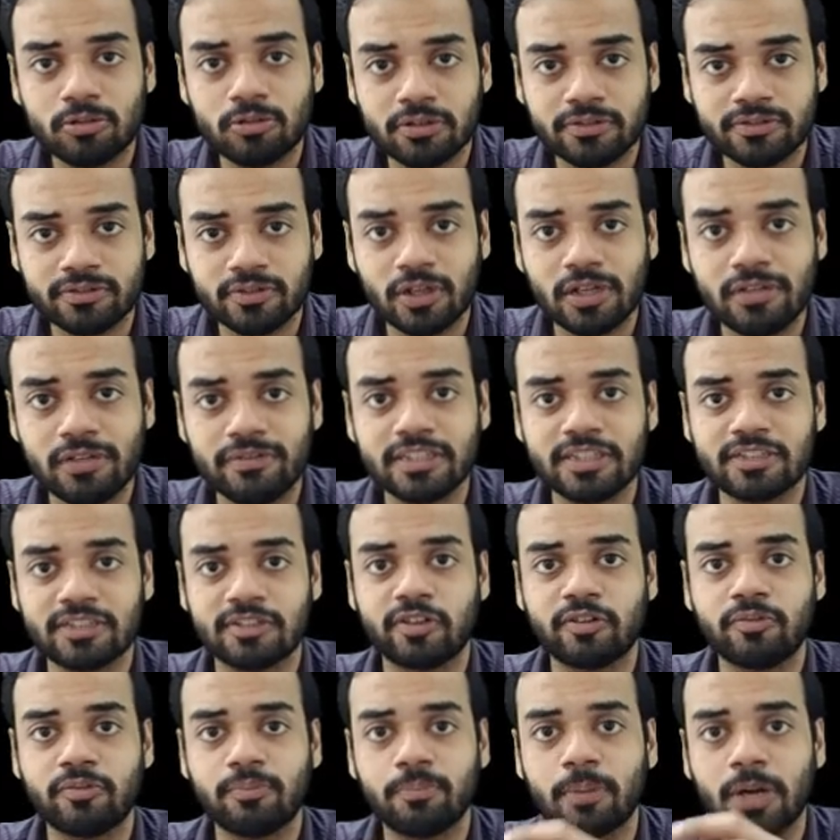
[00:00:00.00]
of soil which is
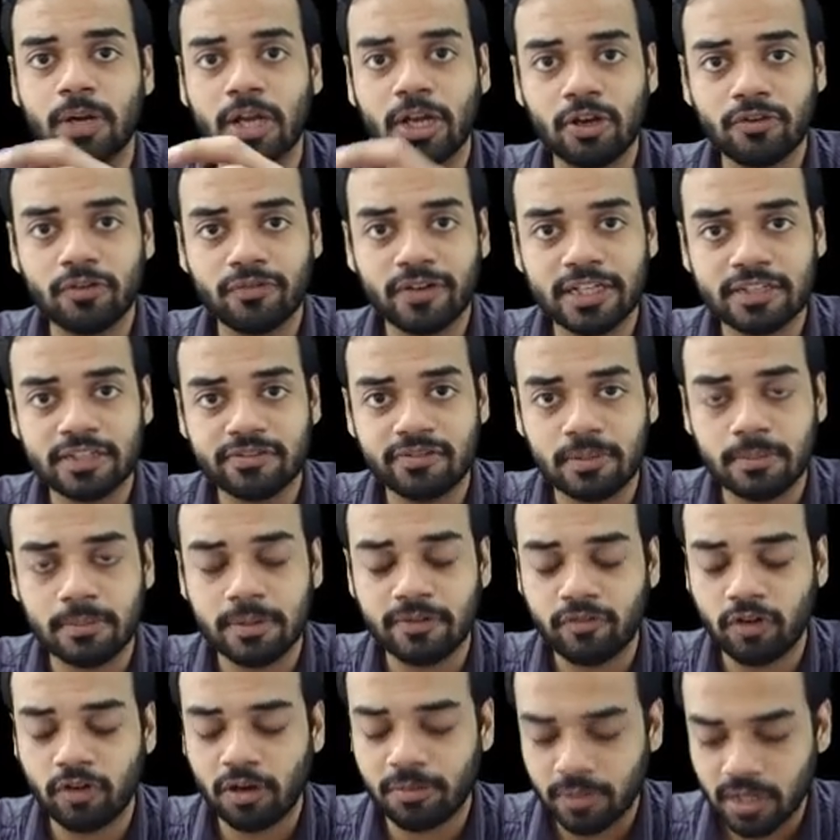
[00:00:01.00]
on, bryophytes will be
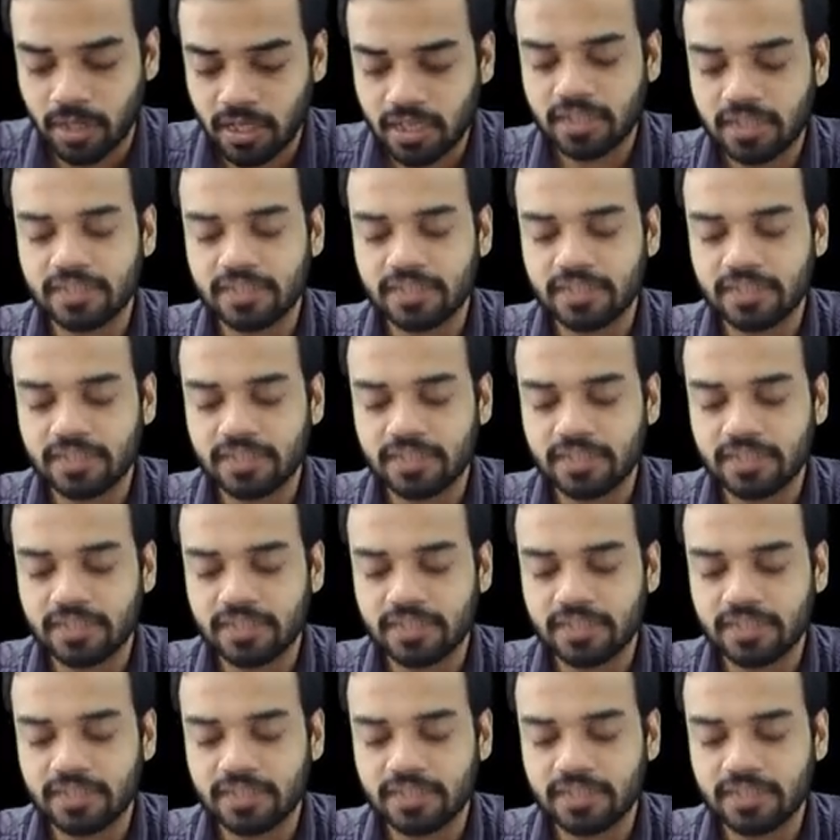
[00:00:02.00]
formed.